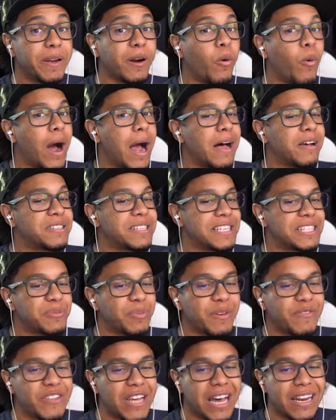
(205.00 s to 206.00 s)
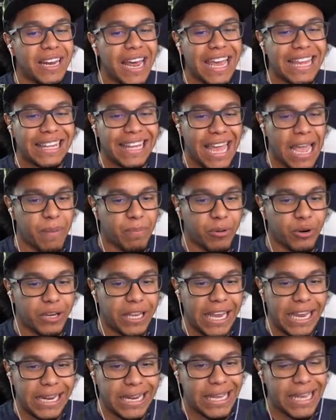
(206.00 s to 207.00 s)
a while since we've done a
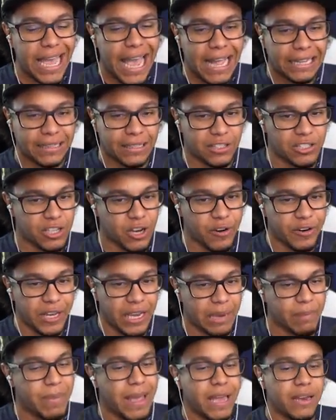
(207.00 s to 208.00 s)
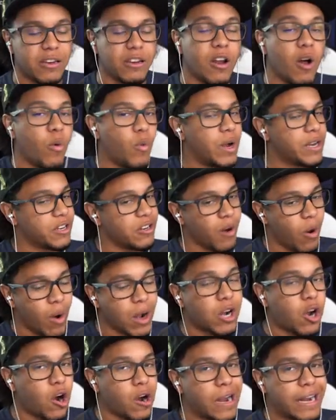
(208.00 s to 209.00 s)
Lamborghini at the circuit, man. You know
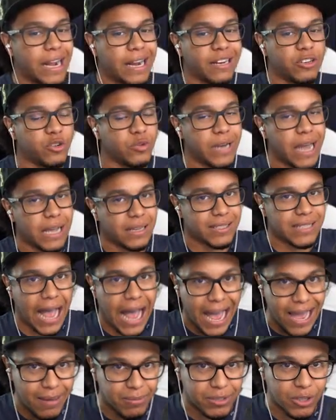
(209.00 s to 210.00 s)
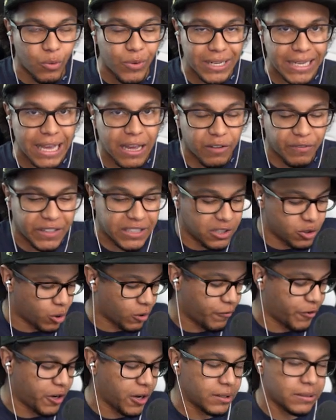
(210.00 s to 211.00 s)
what car I gotta do next? I am doing the
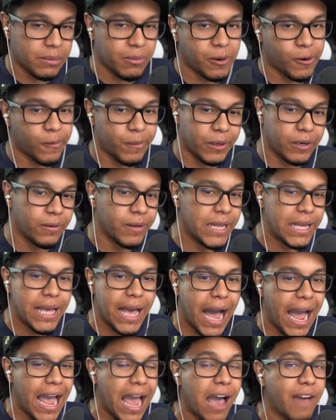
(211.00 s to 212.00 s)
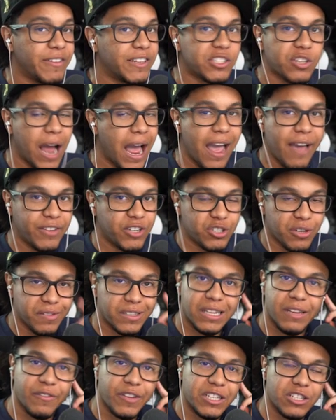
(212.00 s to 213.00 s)
Aventador for y'all tomorrow, bro. I haven't driven
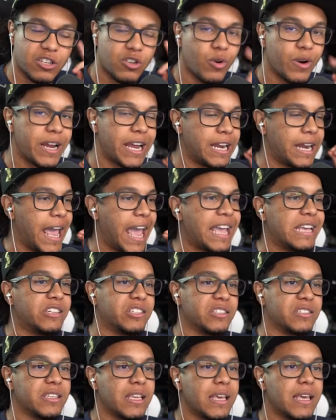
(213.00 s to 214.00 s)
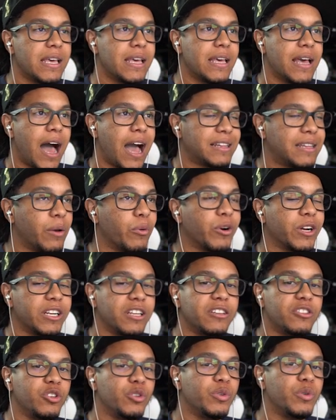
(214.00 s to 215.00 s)
the Aventador in ages. I think we're
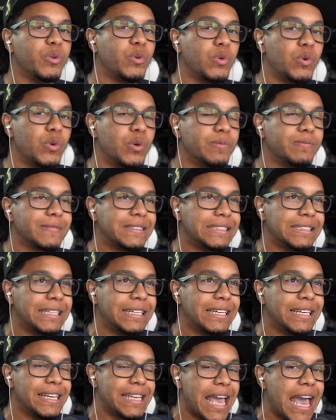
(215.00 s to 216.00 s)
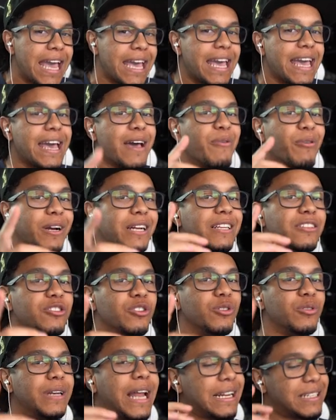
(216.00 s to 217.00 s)
gonna do, yeah, we're gonna
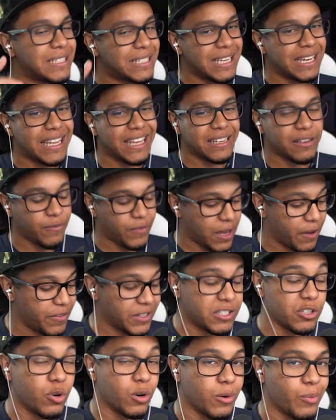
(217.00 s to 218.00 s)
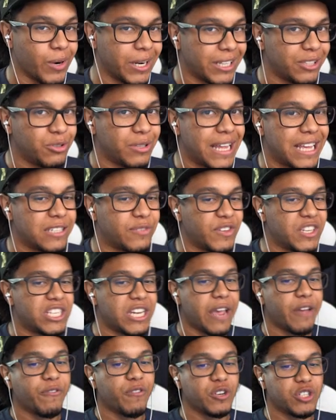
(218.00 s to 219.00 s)
do not just any Aventador. We're gonna do the
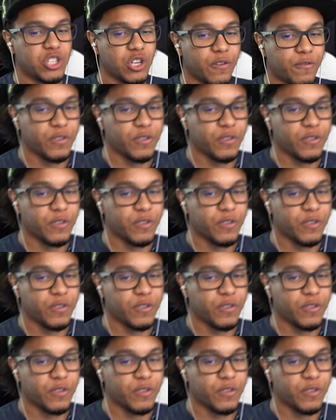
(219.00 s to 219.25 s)
SVJ for sure.